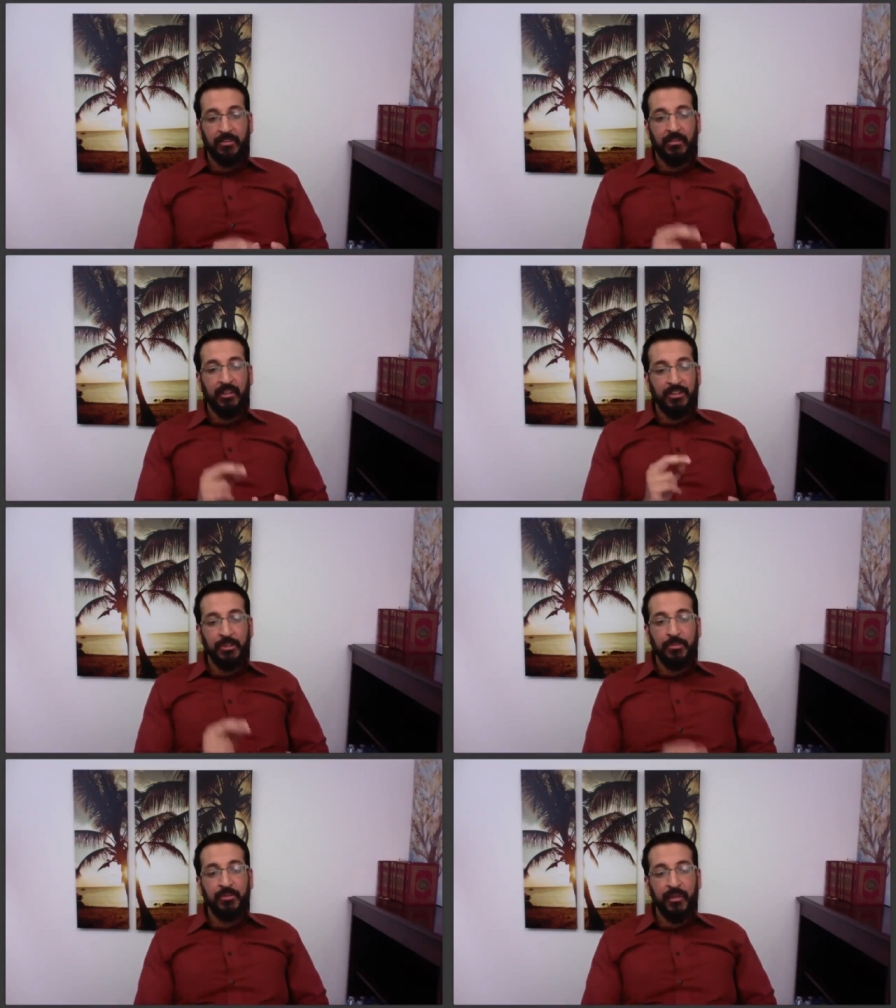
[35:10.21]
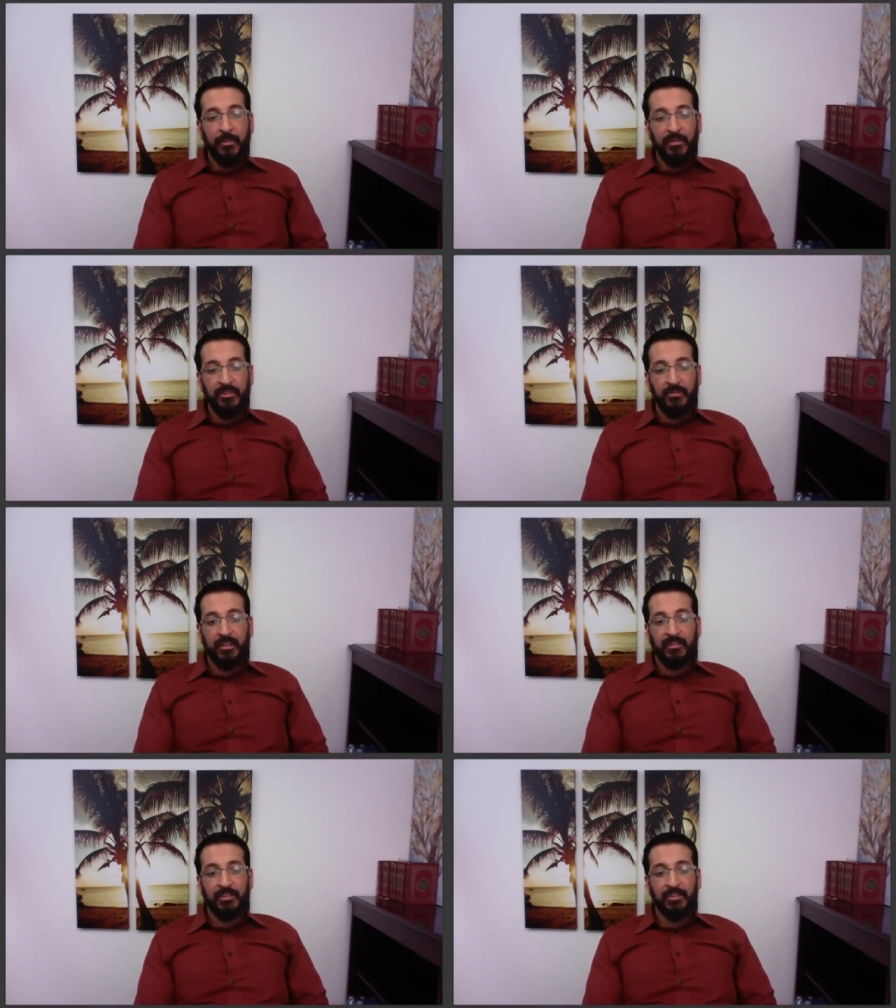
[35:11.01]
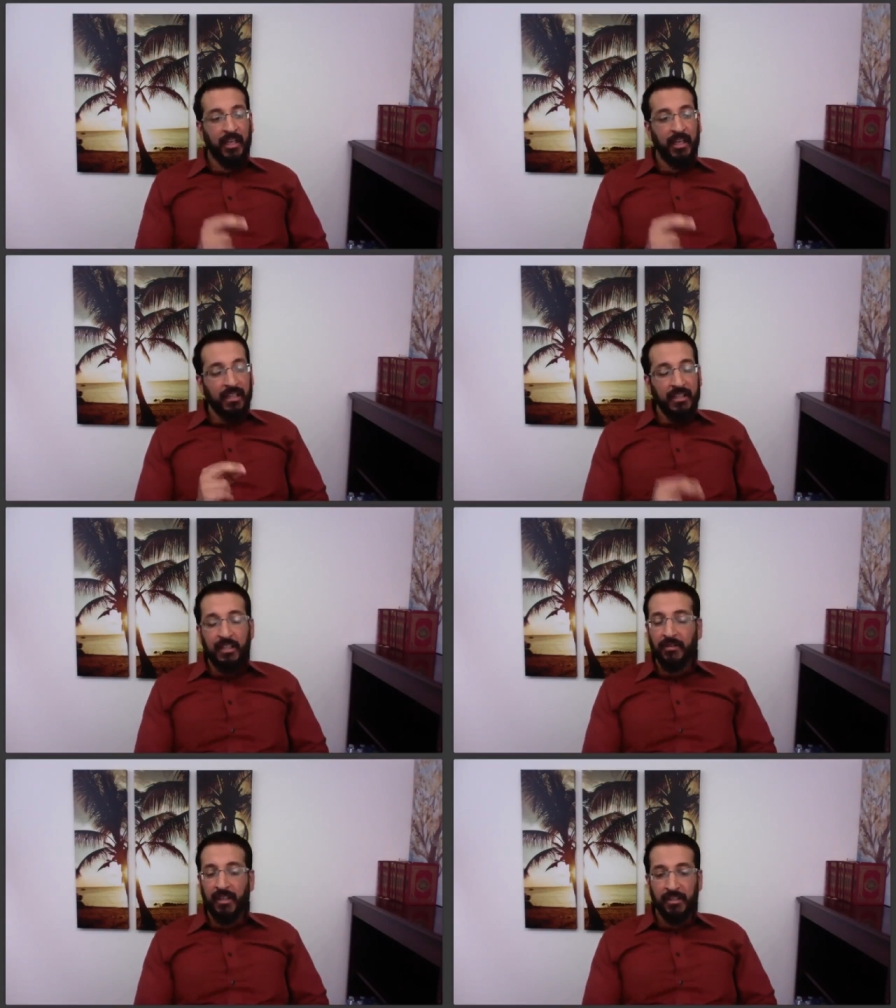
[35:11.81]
your relationship with your family is affected, you're not eating right,